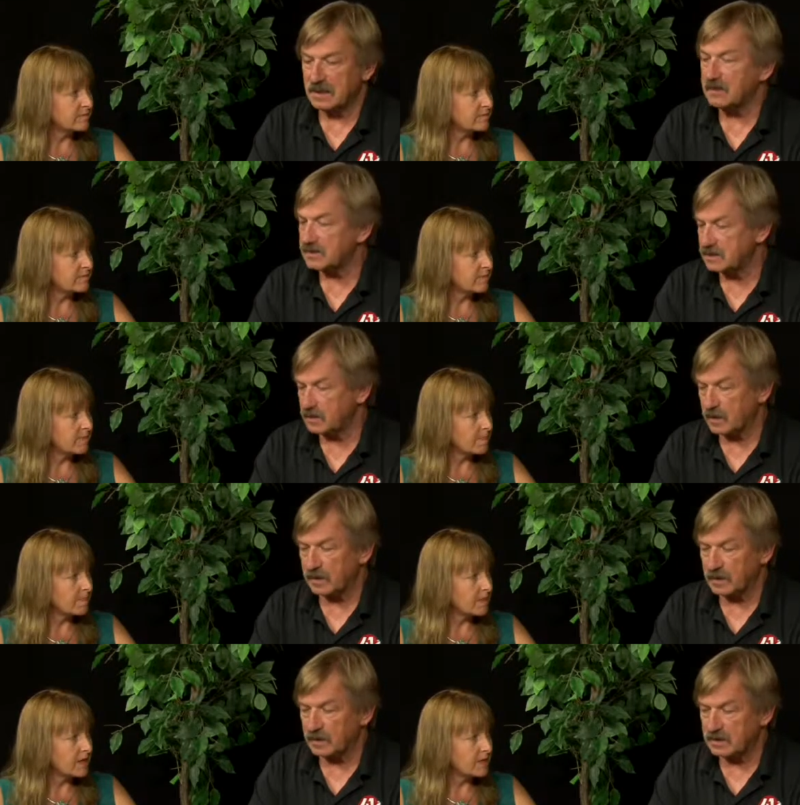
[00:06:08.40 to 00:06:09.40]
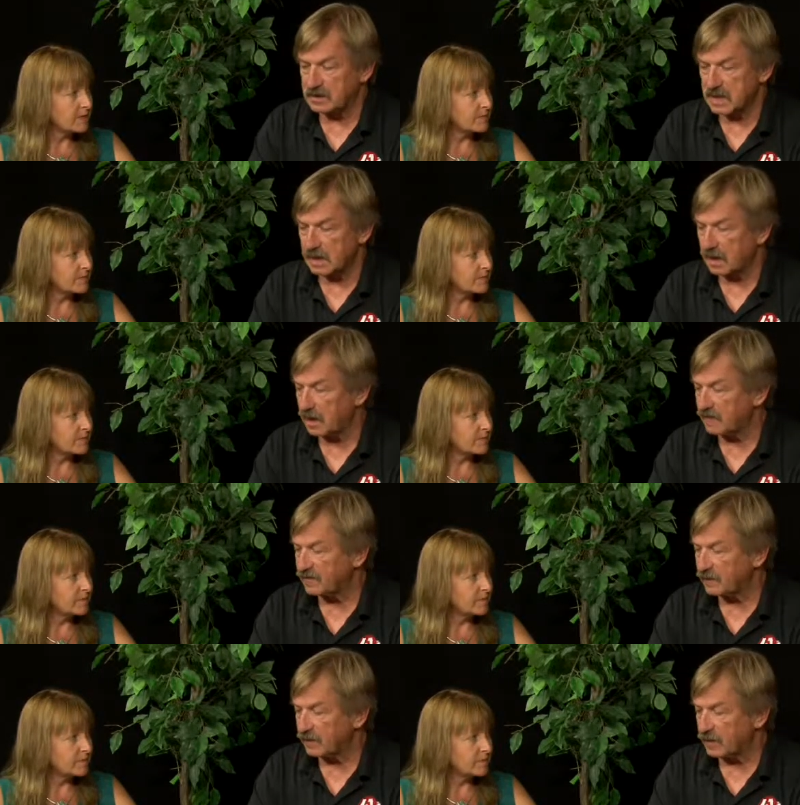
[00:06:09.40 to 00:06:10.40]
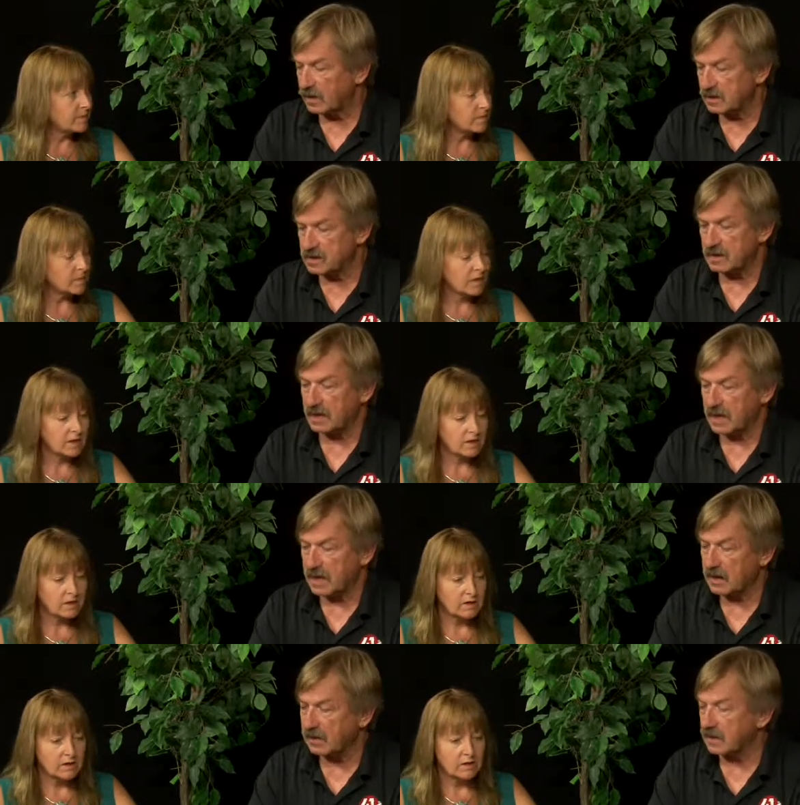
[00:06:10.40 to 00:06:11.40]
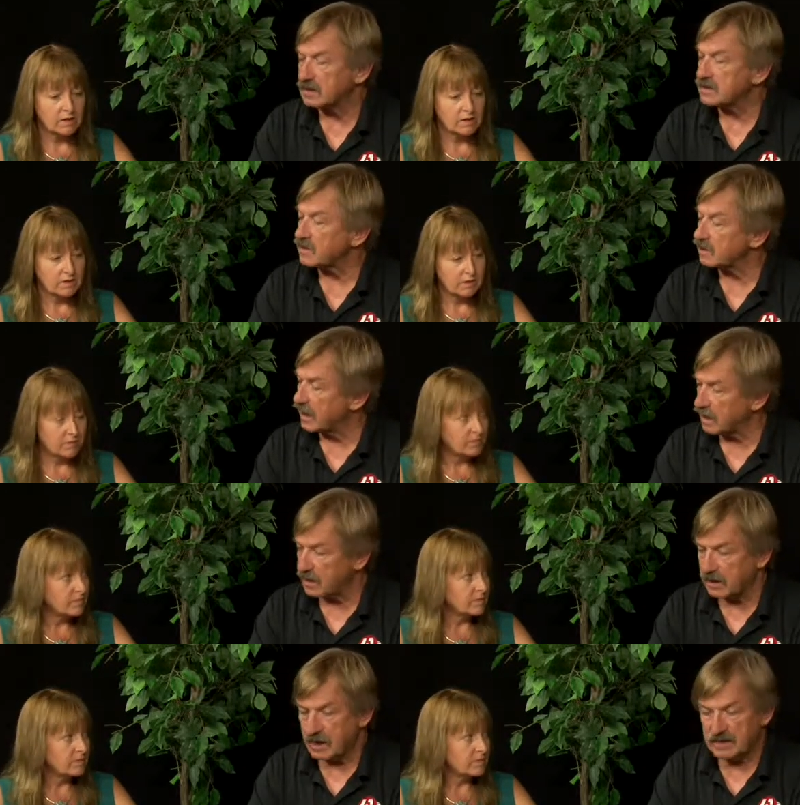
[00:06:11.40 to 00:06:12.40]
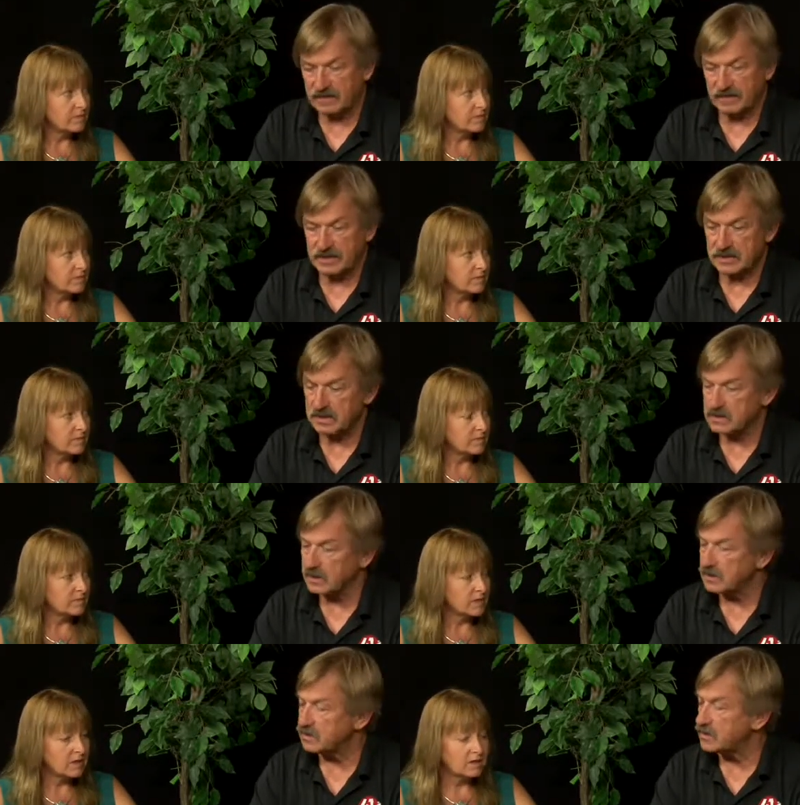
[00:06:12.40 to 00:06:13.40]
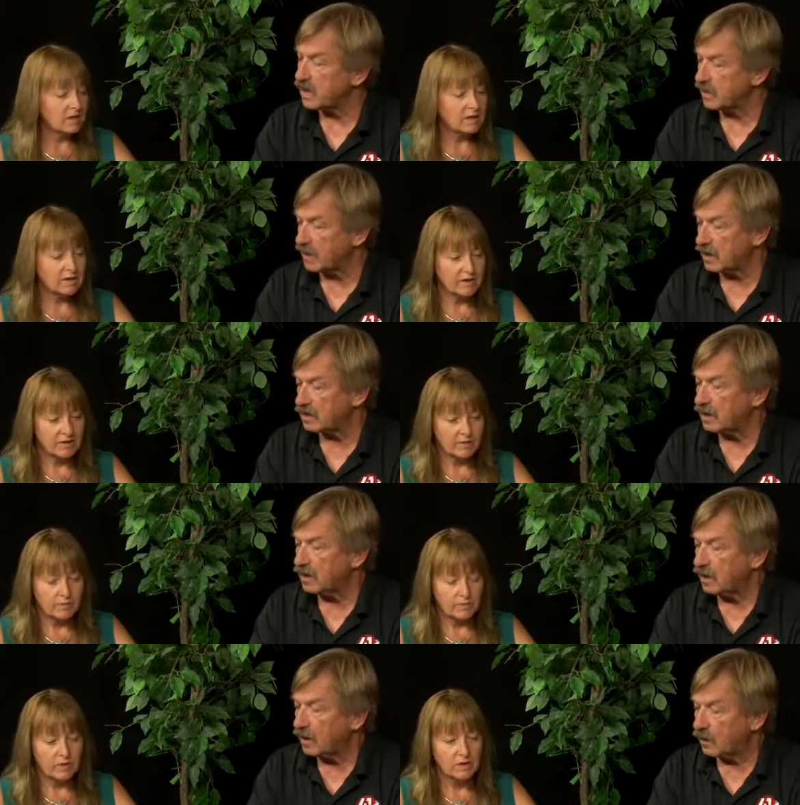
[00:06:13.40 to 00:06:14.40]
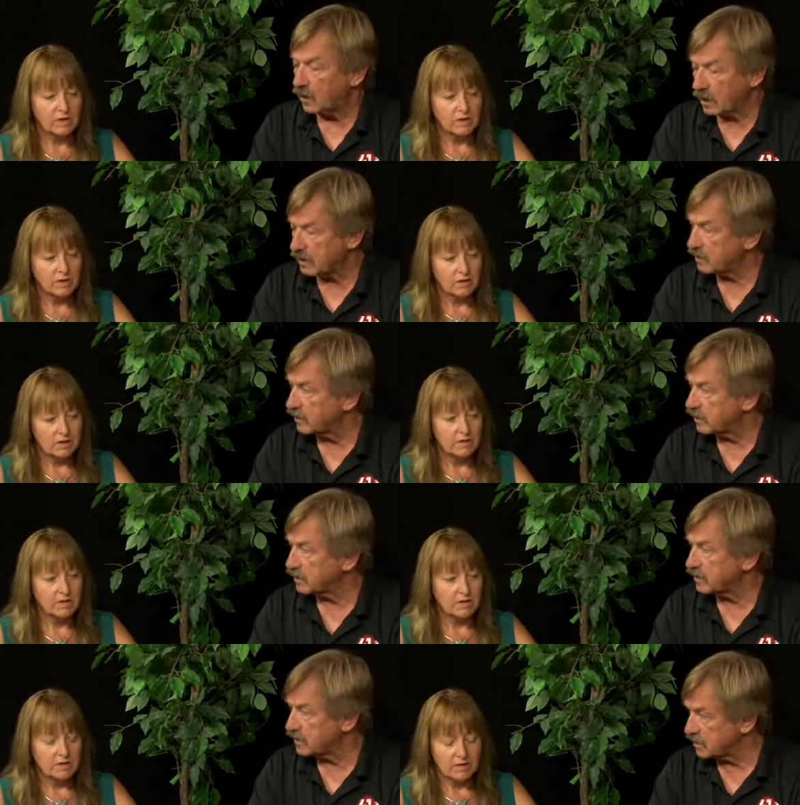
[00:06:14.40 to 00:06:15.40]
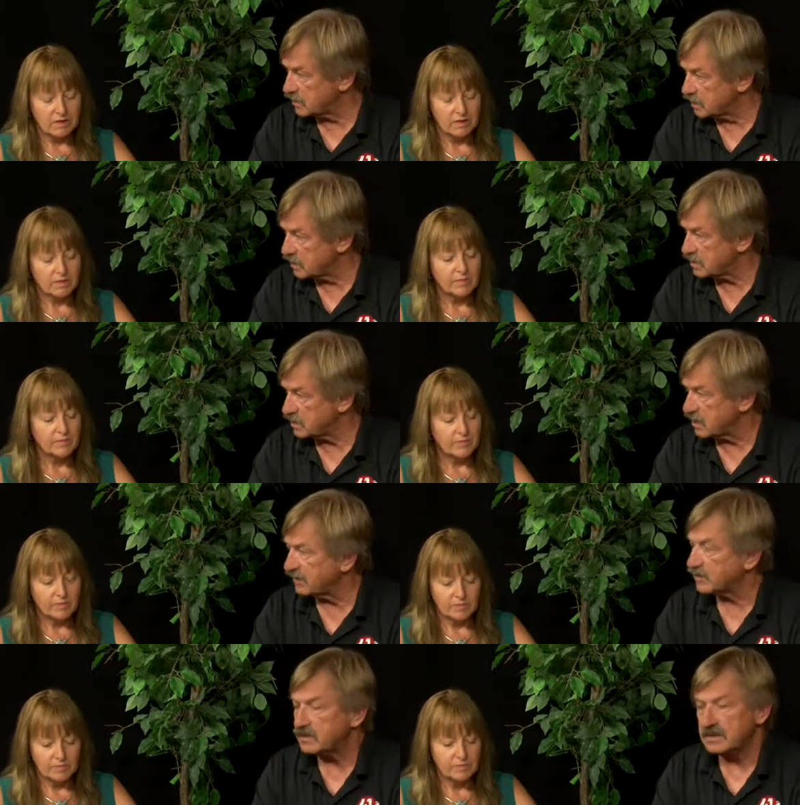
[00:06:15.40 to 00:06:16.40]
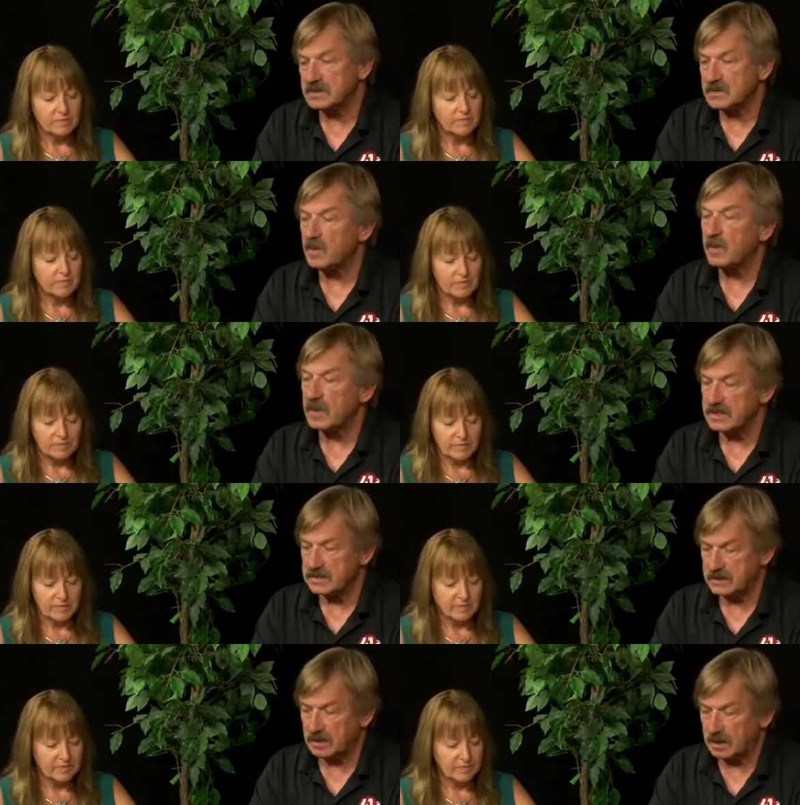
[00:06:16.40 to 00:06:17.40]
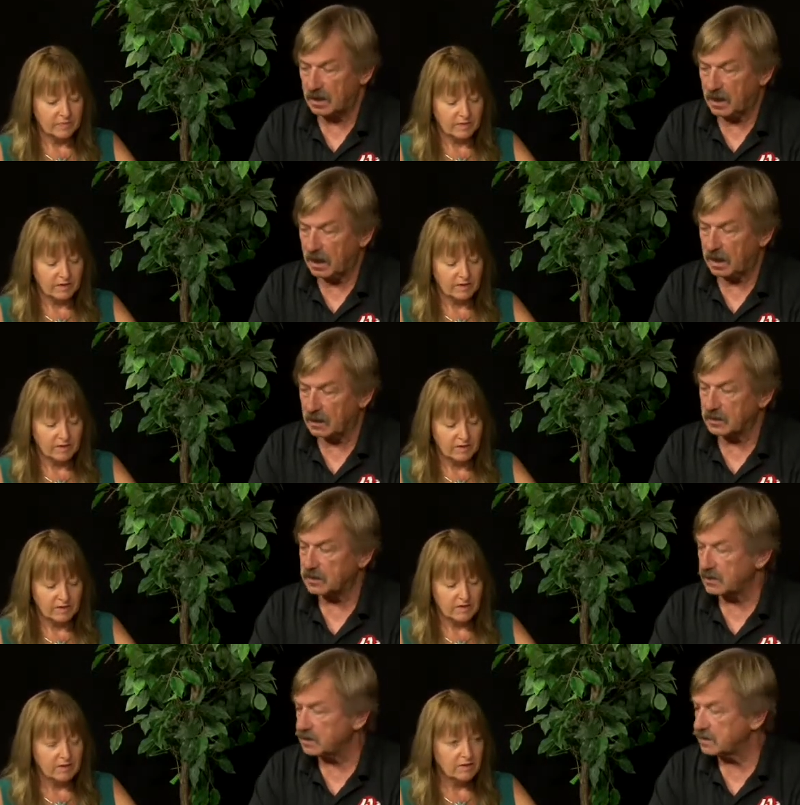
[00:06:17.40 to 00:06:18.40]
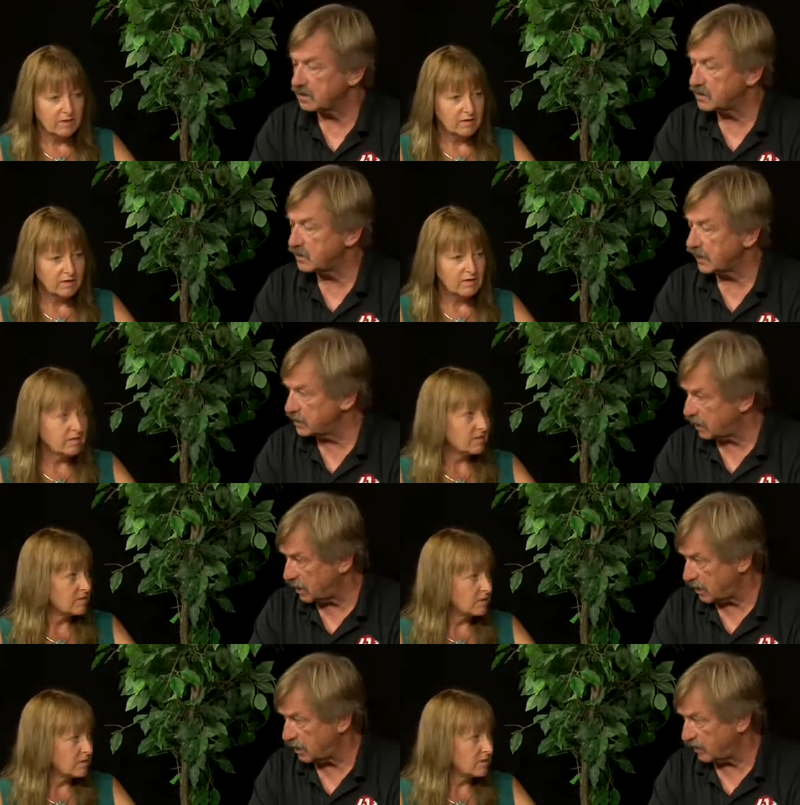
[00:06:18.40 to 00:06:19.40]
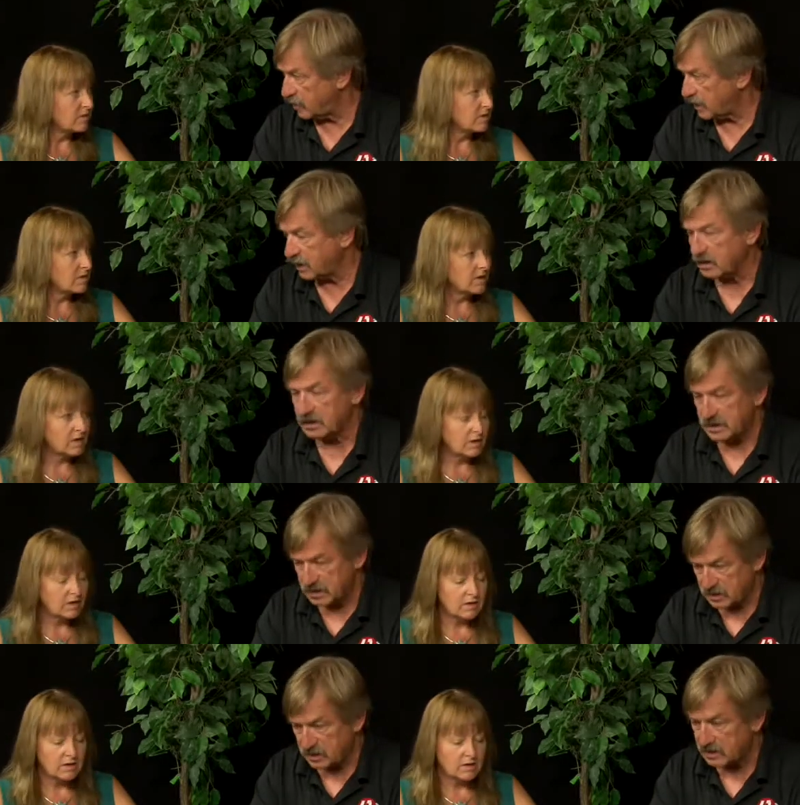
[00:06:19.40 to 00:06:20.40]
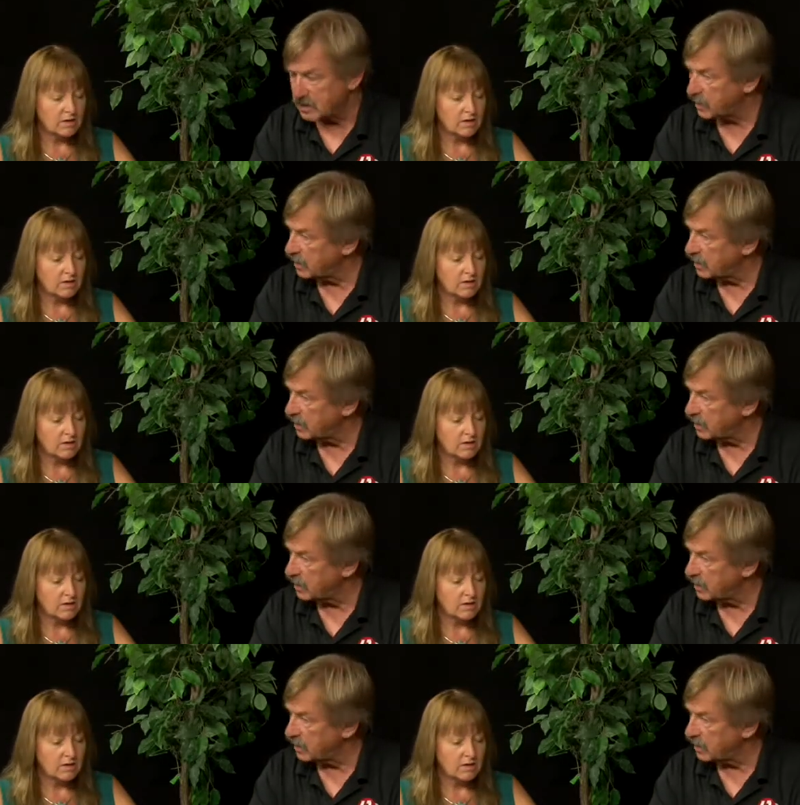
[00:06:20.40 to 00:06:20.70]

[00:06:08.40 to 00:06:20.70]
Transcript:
Speaker 1: I know she's working with Donna Lamb from uh, Southern County, Southern County Conservation District to talk about water with, with the schools and stuff. You're doing so much uh, good to, to, educate everybody, and this is going to be